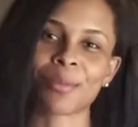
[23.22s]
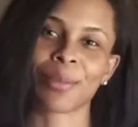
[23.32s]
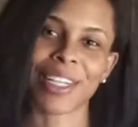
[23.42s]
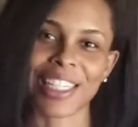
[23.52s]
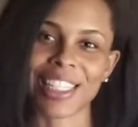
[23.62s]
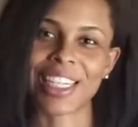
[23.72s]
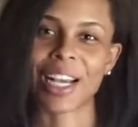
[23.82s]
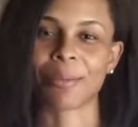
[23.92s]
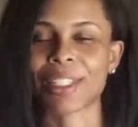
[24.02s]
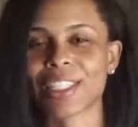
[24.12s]
Brittany,
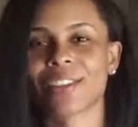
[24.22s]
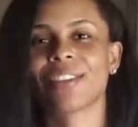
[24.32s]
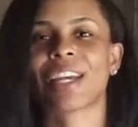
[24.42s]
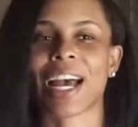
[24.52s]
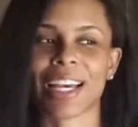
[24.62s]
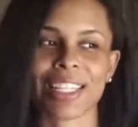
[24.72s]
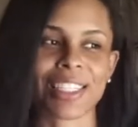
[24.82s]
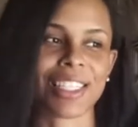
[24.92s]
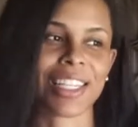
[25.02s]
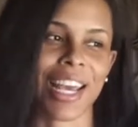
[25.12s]
coming to you guys
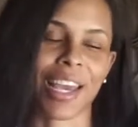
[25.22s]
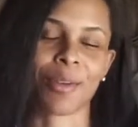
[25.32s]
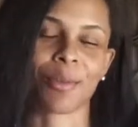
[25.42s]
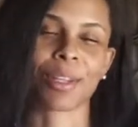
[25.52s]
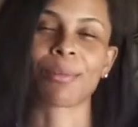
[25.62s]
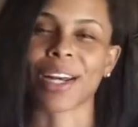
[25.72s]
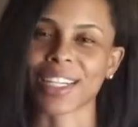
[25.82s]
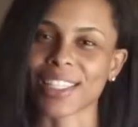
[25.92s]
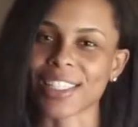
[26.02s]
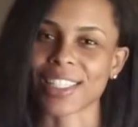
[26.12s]
today with
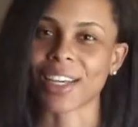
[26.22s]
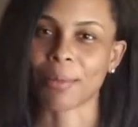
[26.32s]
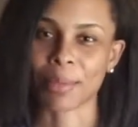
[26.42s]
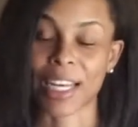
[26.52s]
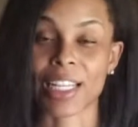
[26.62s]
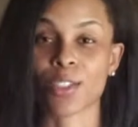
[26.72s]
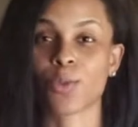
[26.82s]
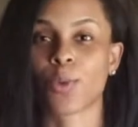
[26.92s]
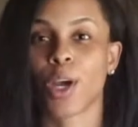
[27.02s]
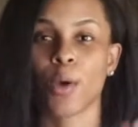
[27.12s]
pregnancy
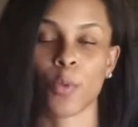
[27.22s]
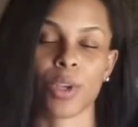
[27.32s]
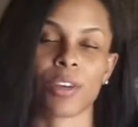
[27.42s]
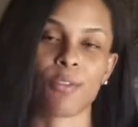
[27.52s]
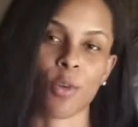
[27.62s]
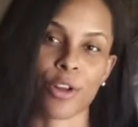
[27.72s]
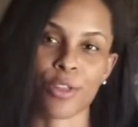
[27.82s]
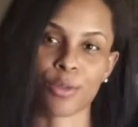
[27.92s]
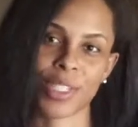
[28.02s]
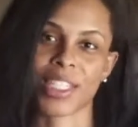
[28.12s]
updates week 4
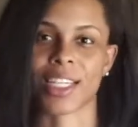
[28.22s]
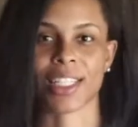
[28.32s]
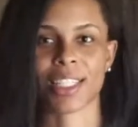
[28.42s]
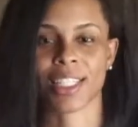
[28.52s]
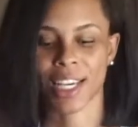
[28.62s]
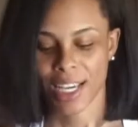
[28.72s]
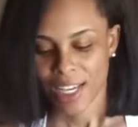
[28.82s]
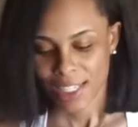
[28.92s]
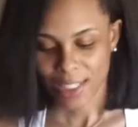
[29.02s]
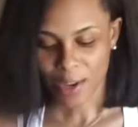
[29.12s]
through 6.
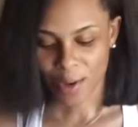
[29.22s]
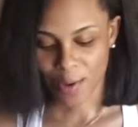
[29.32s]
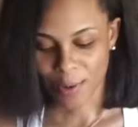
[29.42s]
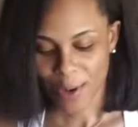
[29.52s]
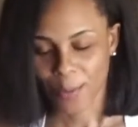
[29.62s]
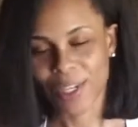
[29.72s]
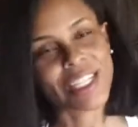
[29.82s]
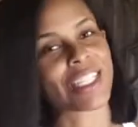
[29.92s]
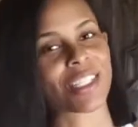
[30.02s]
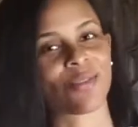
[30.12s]
So we
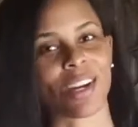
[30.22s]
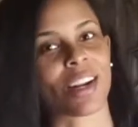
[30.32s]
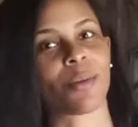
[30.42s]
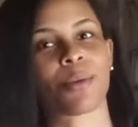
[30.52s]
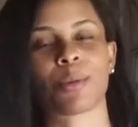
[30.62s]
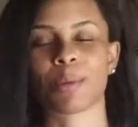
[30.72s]
did just find out we were